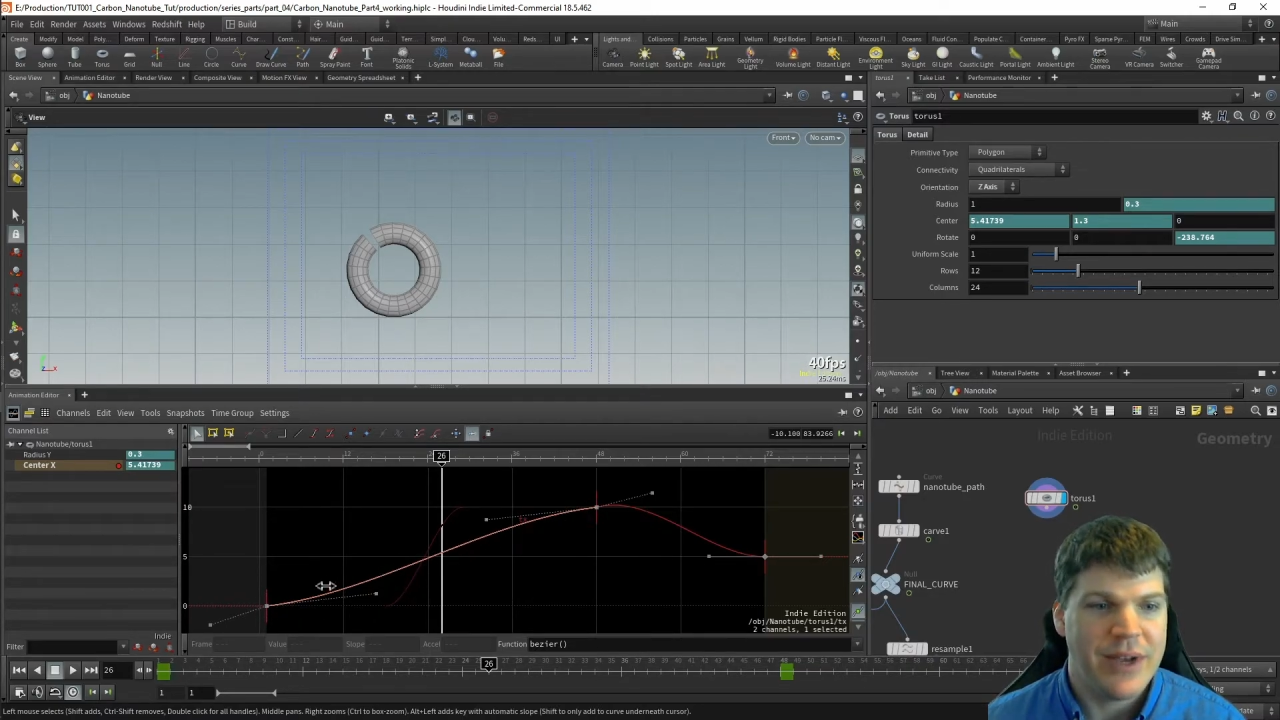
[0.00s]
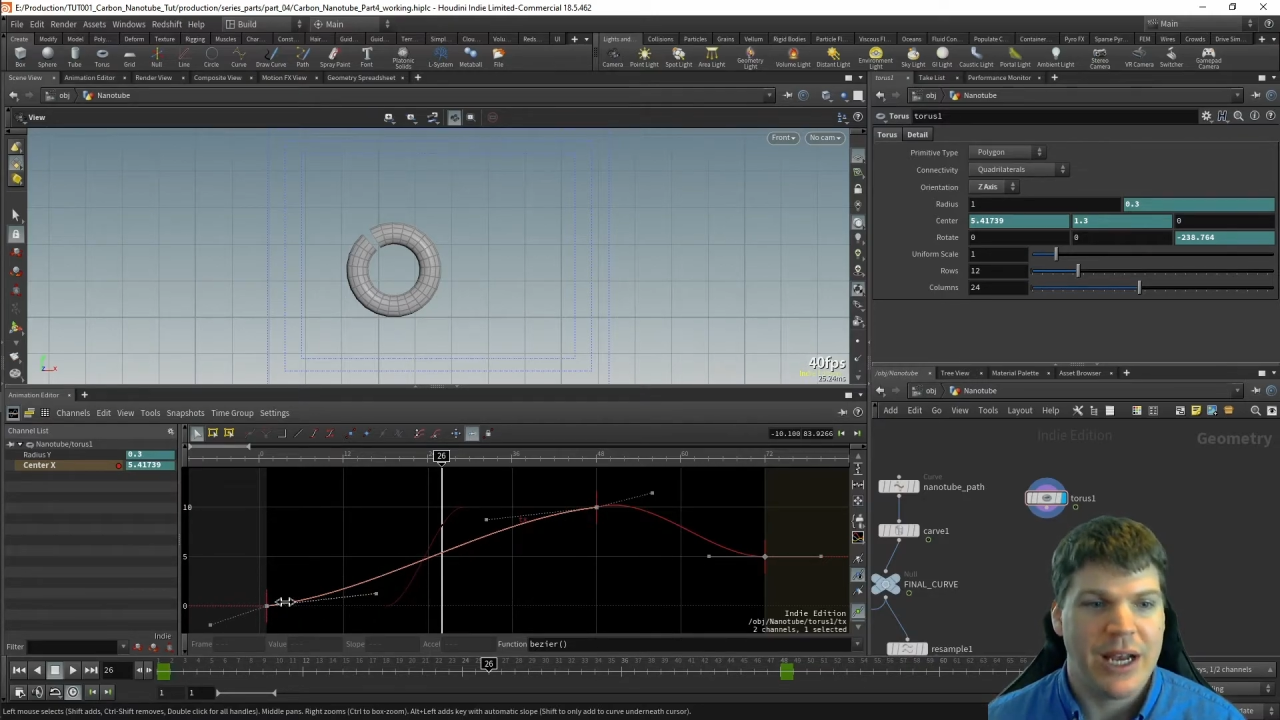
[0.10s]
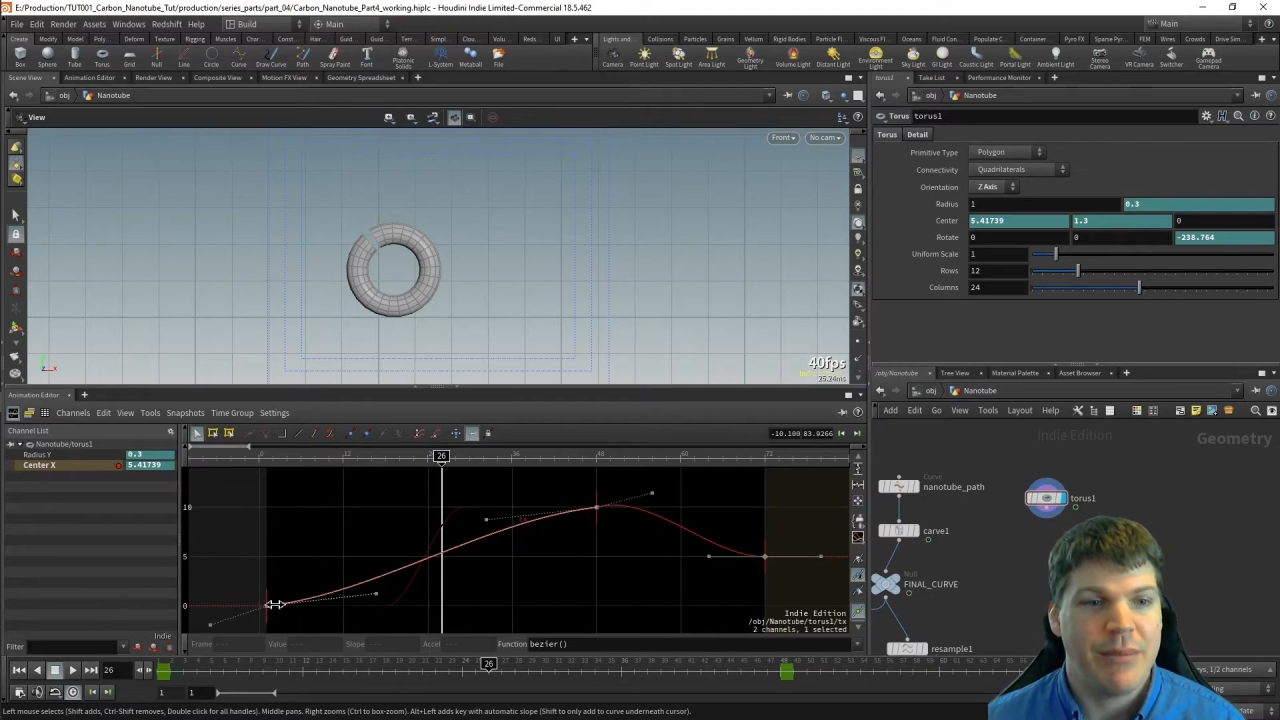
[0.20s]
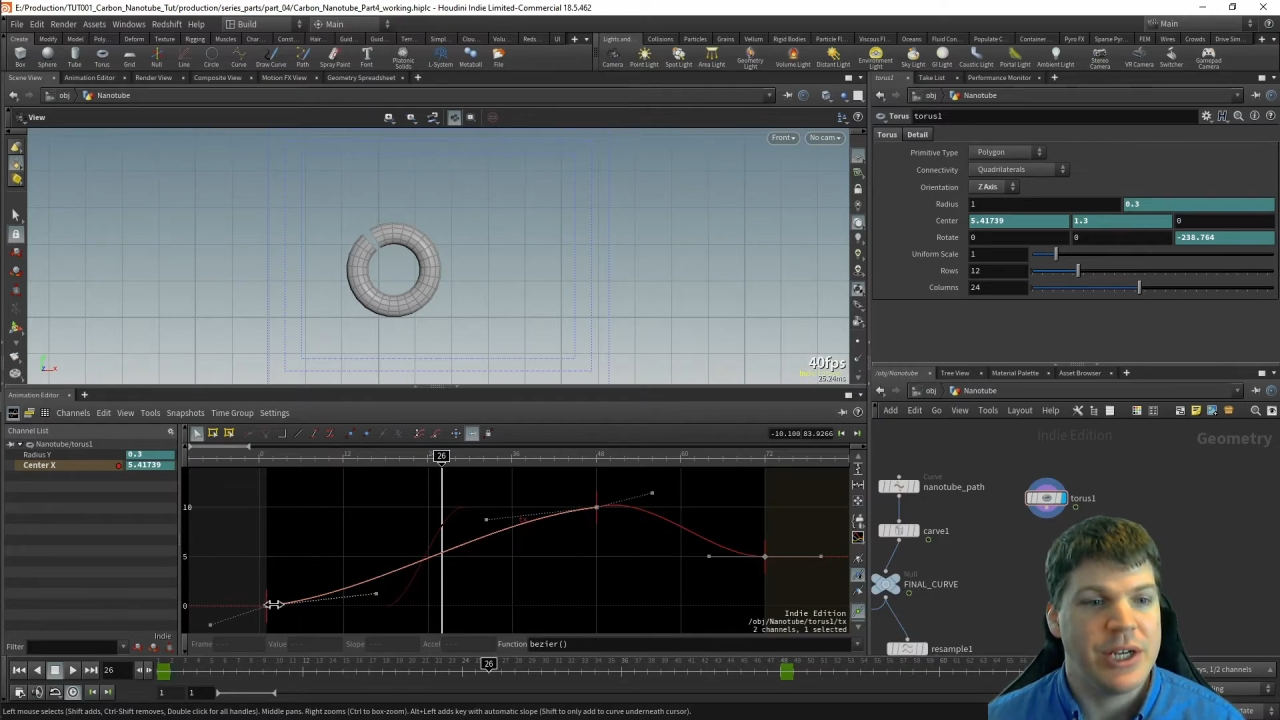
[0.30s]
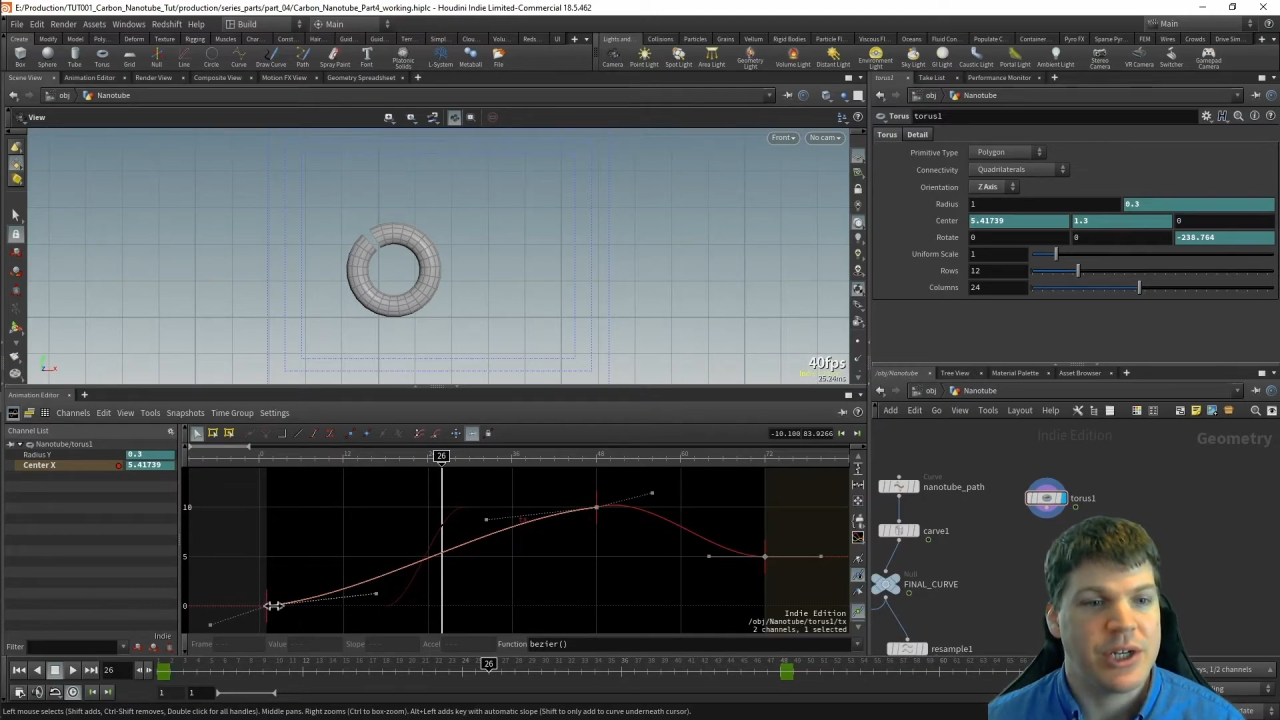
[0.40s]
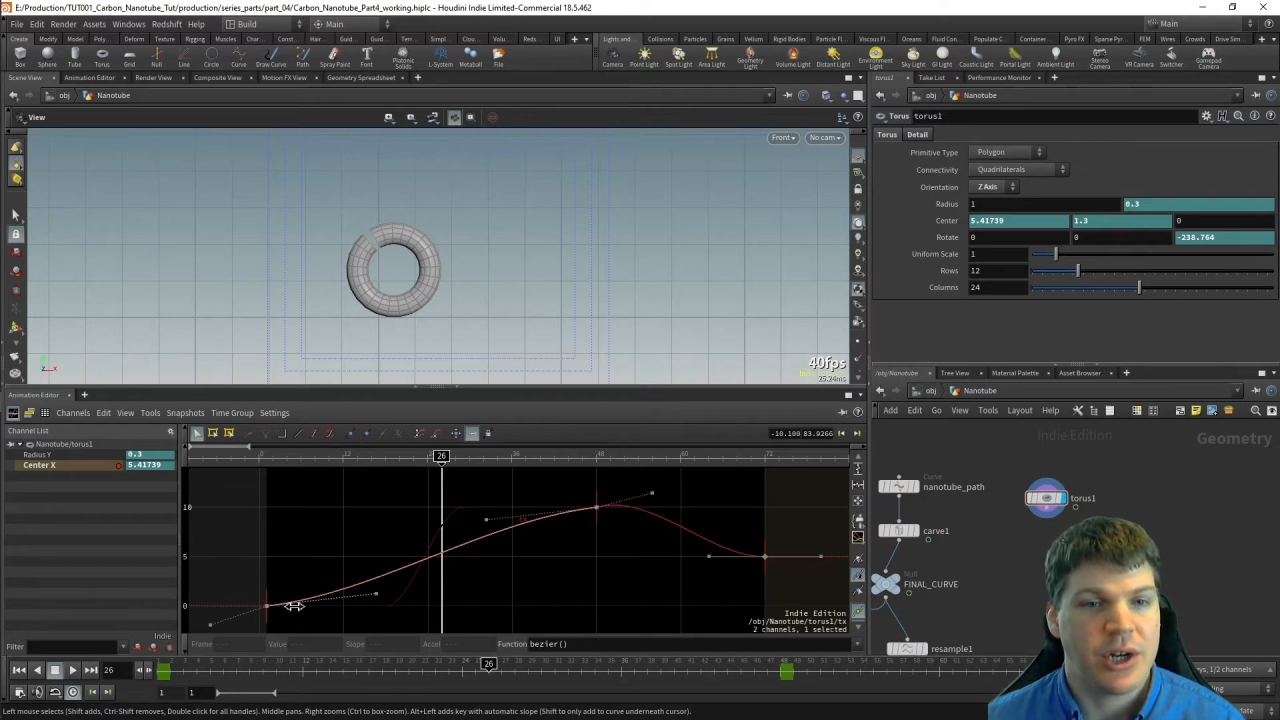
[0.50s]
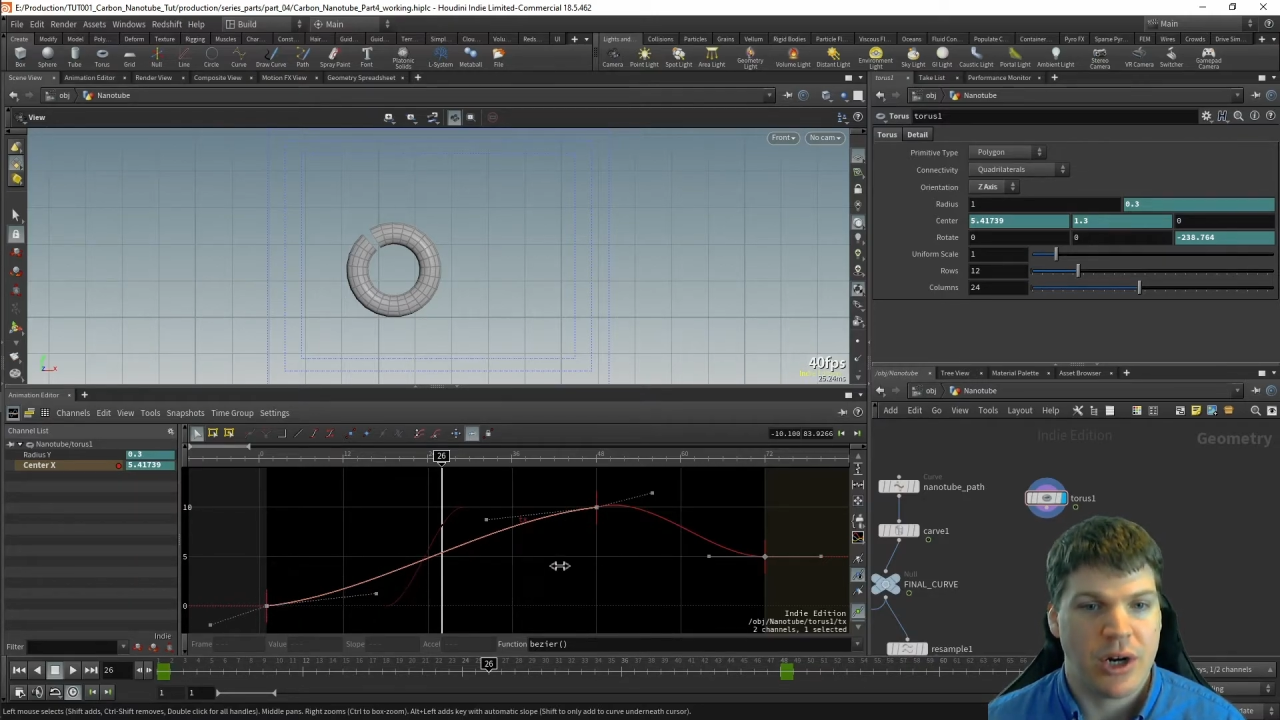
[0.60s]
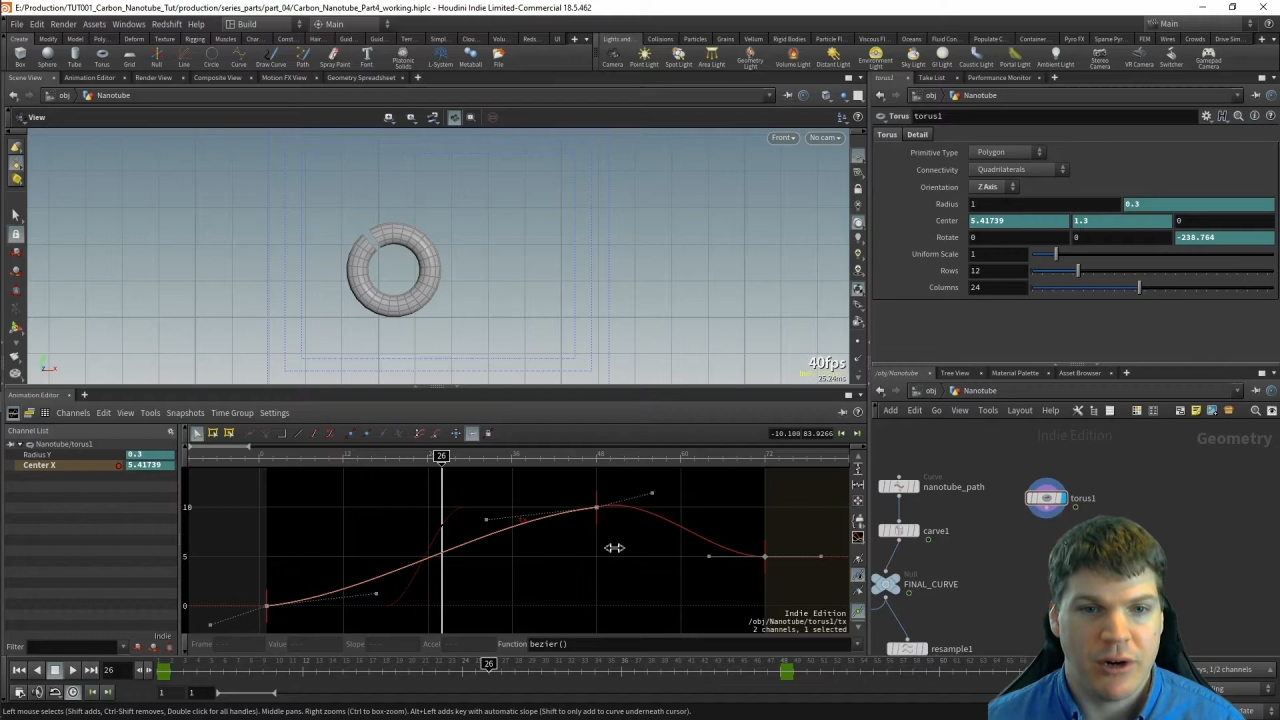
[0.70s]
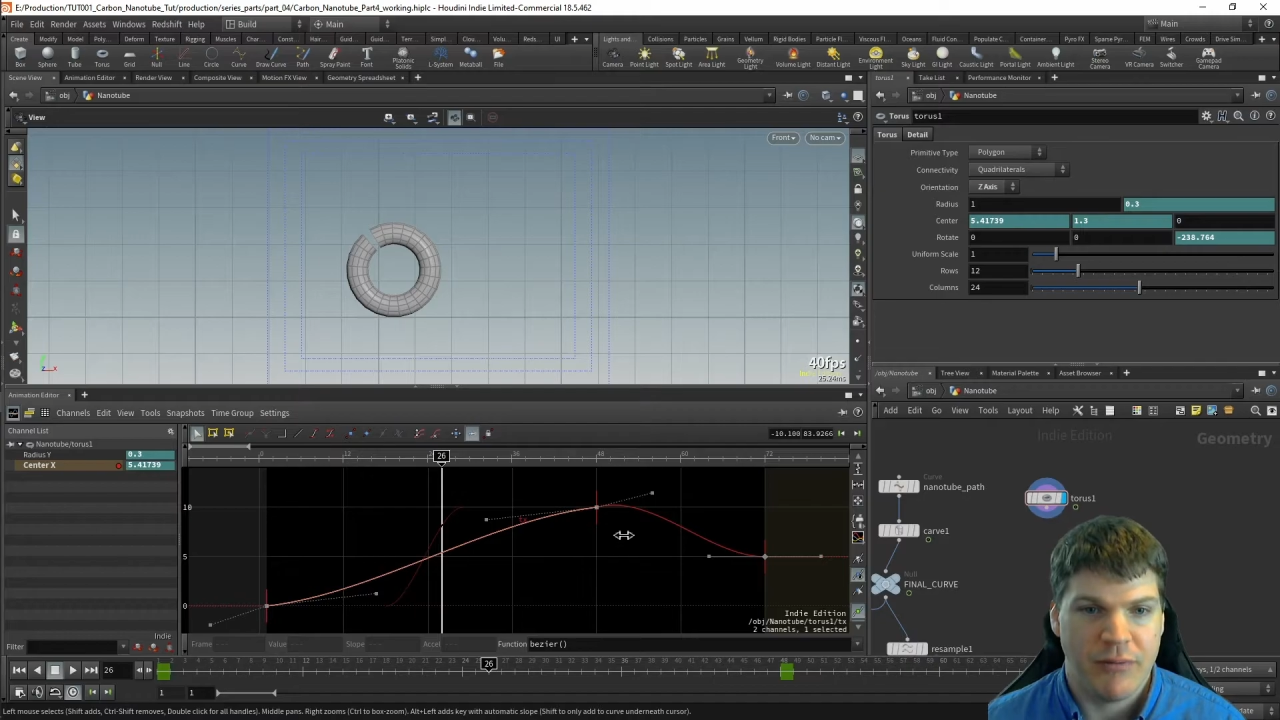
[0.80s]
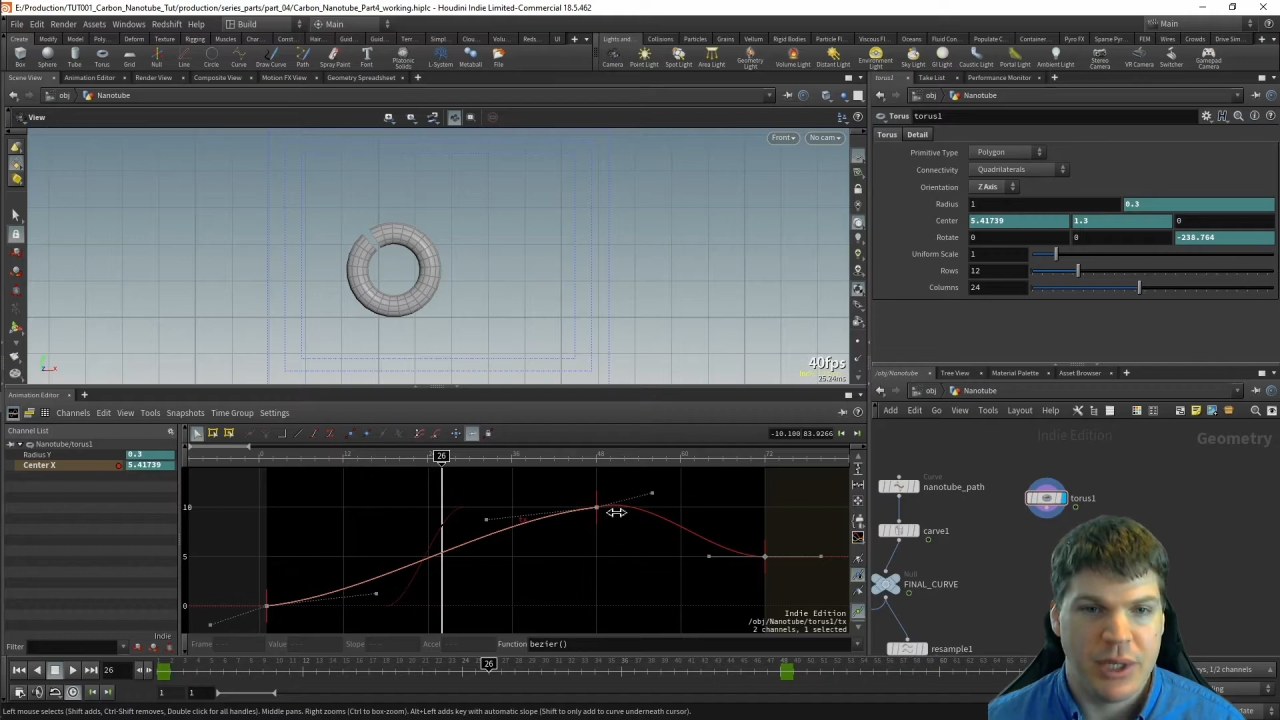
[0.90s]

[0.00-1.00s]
animation curve